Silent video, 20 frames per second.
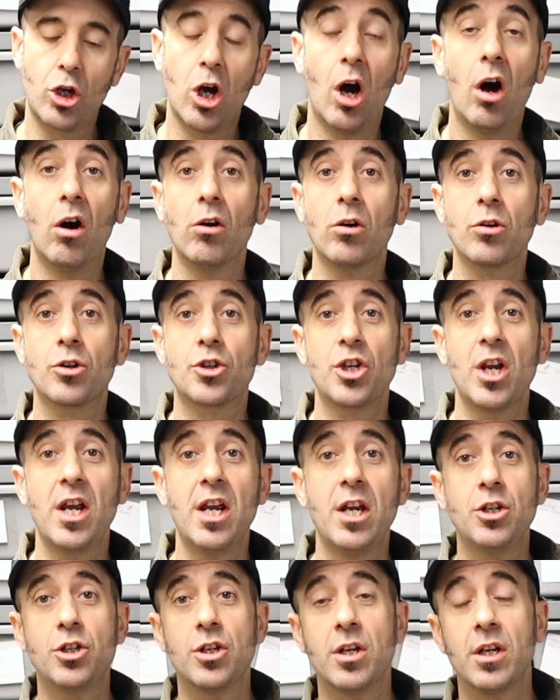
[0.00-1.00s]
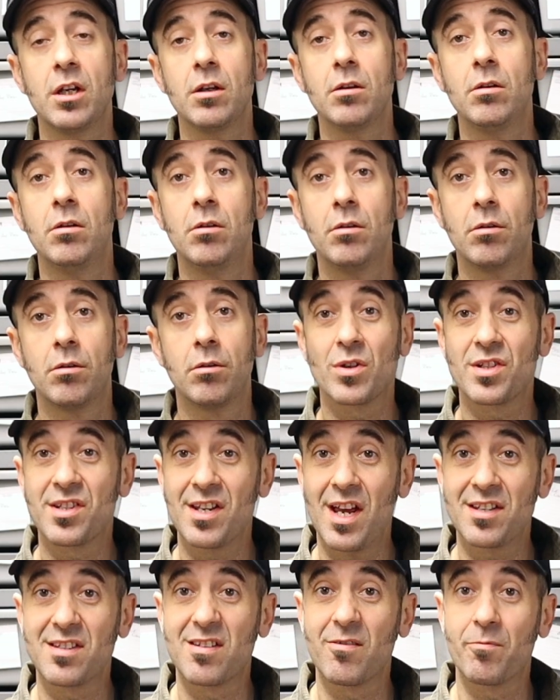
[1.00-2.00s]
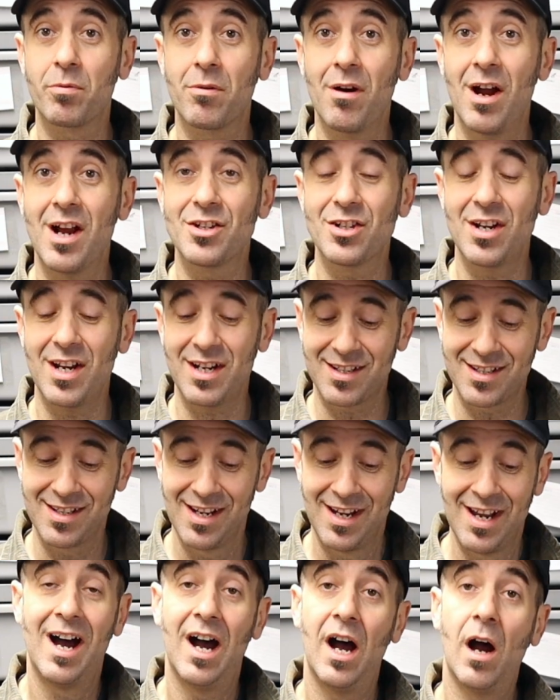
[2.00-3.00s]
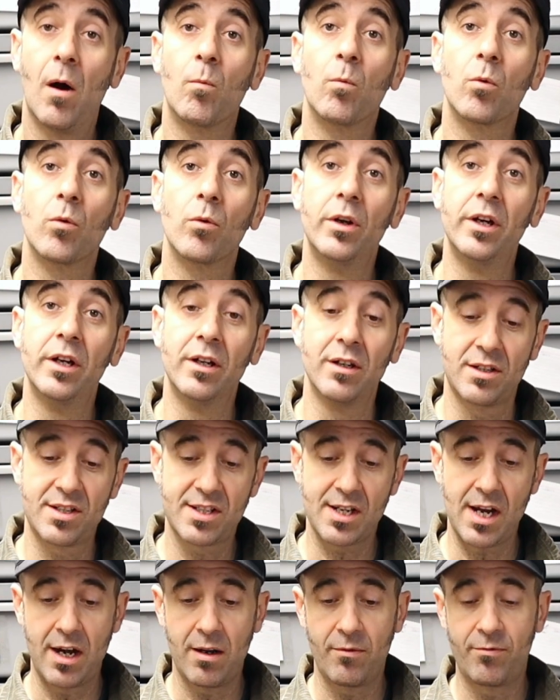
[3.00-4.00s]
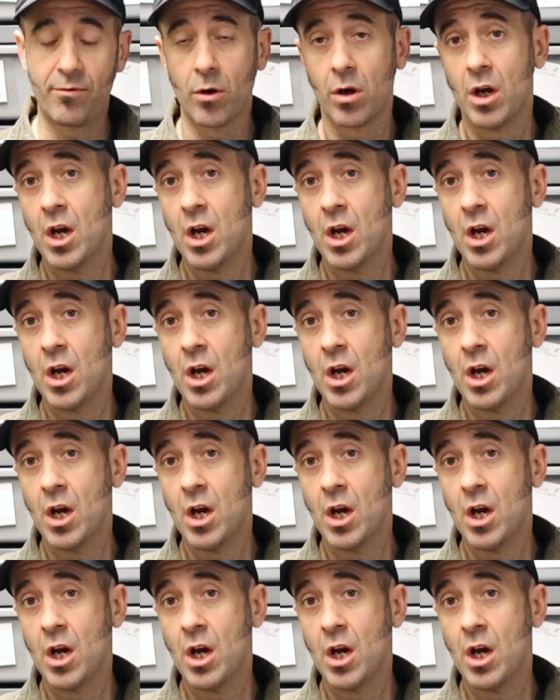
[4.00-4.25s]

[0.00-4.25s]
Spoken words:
color changing recessive projects, I'm real excited for.